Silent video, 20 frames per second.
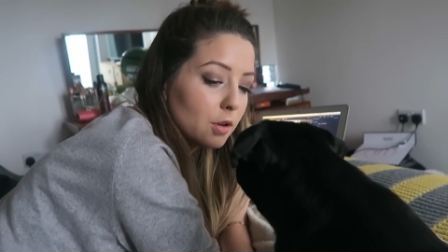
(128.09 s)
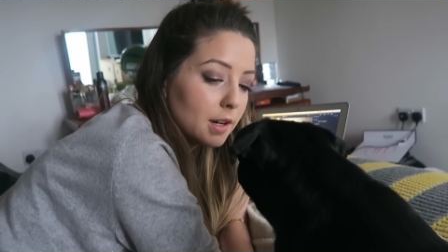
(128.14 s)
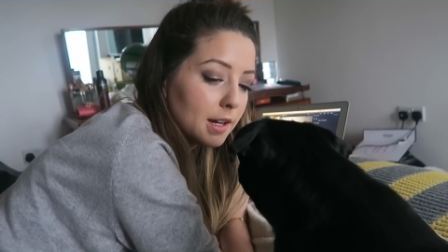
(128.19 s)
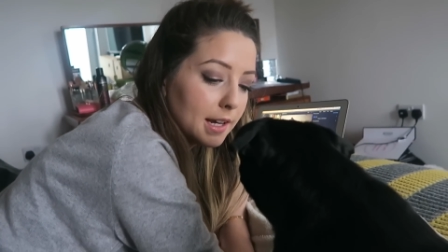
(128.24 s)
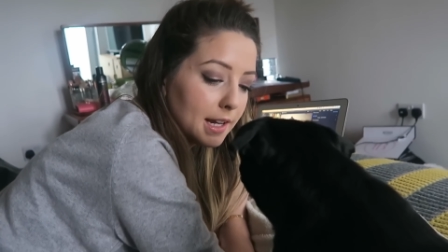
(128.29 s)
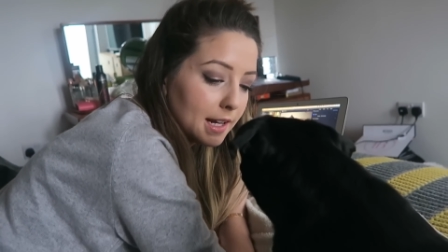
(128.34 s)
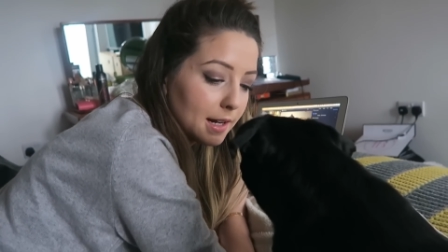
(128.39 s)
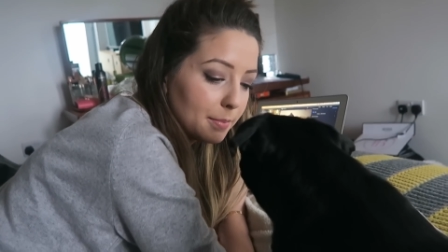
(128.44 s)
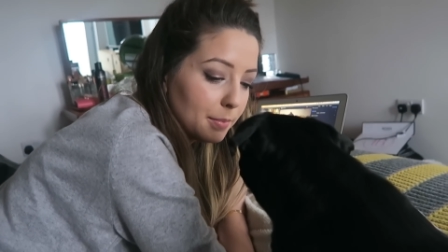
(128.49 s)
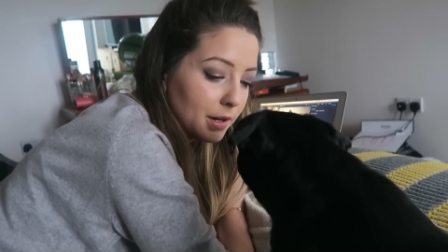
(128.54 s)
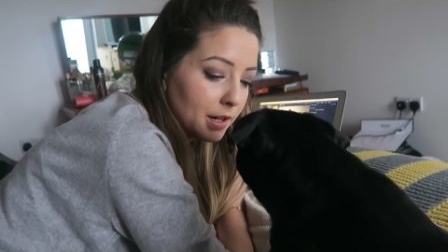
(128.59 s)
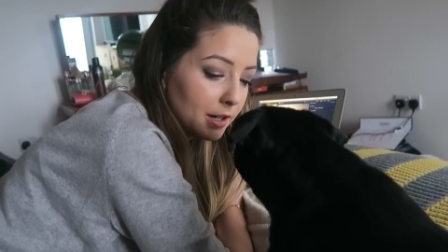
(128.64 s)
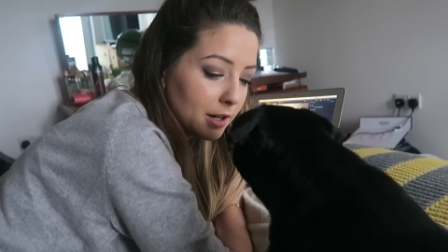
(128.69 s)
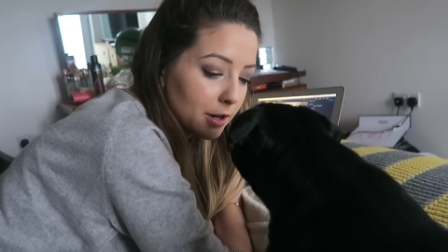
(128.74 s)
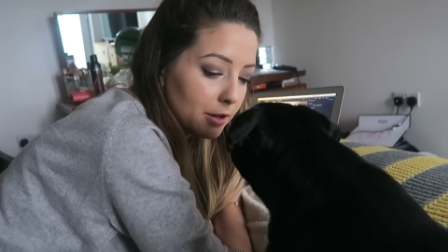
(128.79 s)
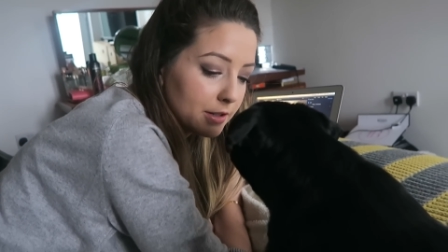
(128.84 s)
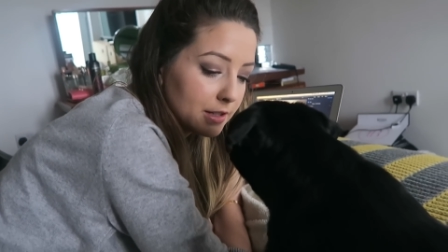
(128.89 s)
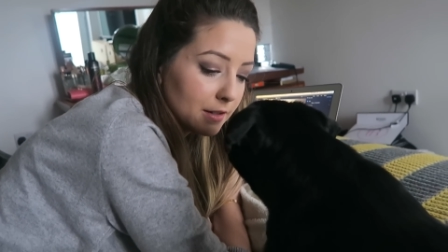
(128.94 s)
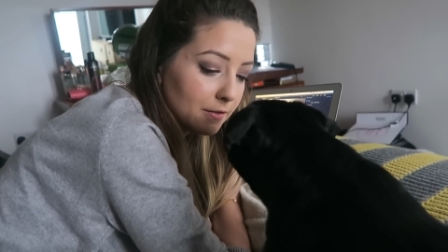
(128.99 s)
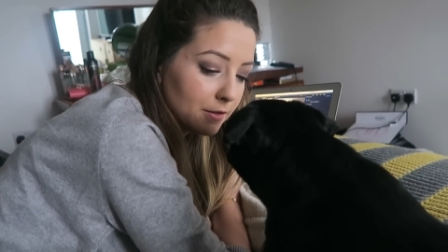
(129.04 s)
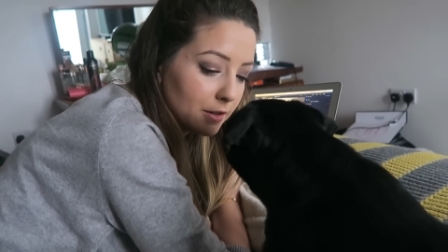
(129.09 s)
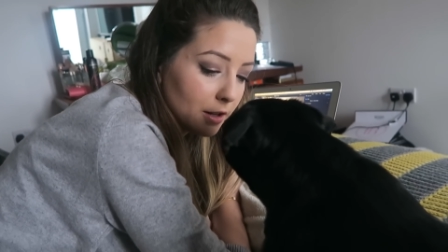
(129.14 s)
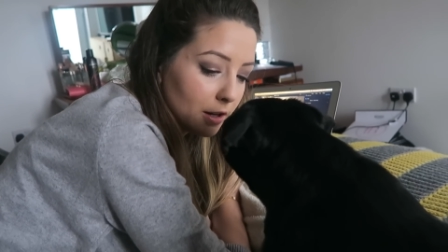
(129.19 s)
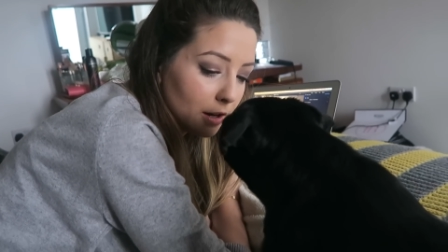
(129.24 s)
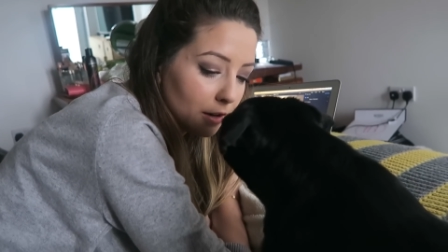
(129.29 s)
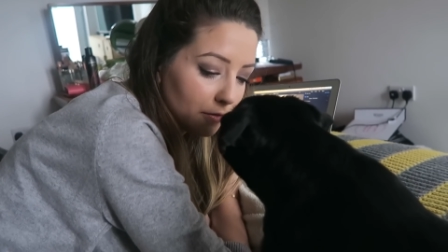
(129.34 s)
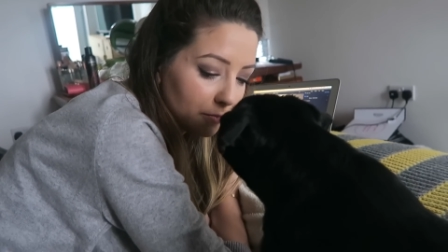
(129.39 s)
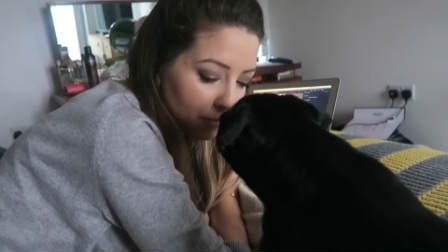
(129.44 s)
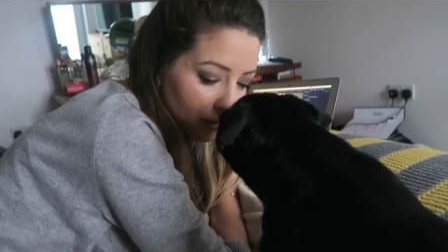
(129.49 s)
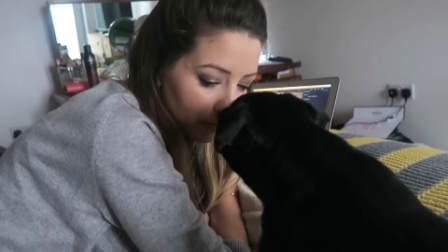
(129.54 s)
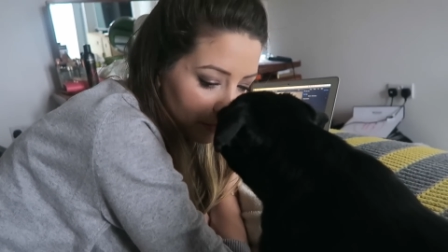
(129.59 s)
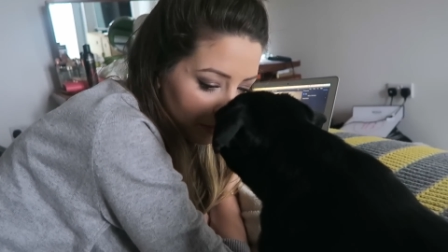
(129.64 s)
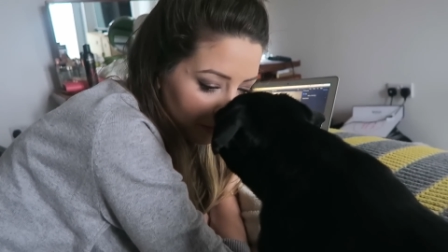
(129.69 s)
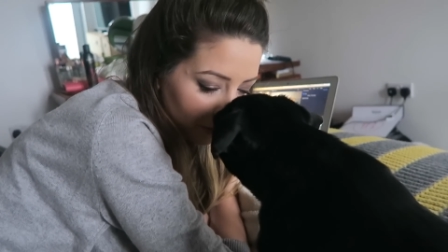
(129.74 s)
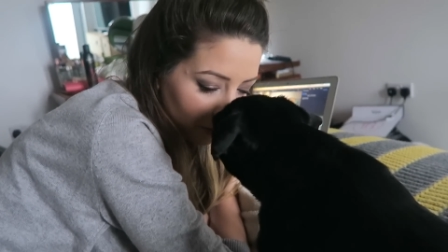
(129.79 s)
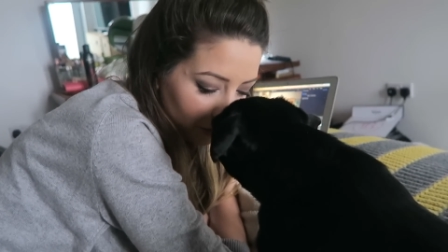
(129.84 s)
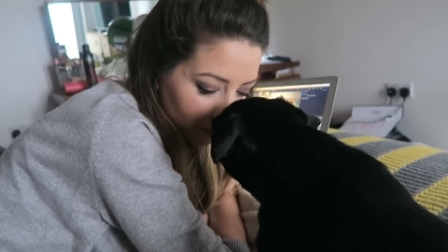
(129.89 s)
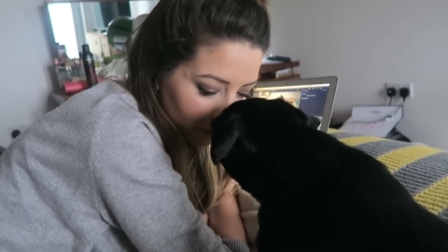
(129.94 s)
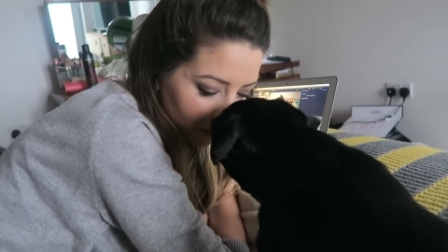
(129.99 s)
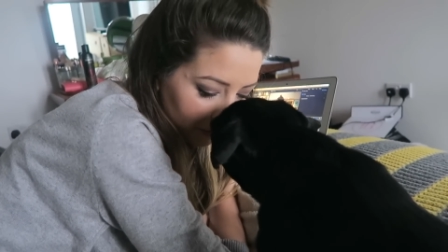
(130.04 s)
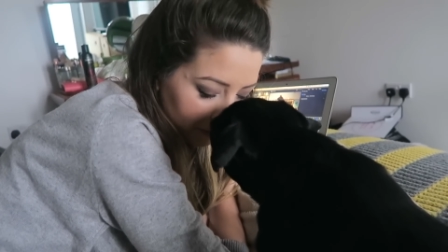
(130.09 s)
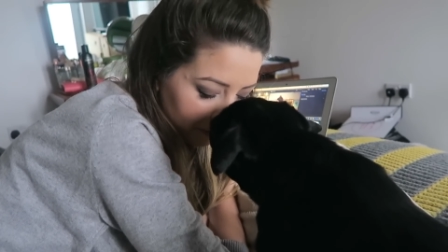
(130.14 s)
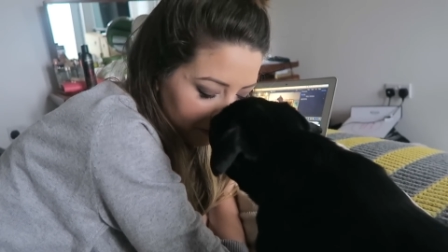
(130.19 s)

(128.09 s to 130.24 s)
Lick my nose if you love mummy more.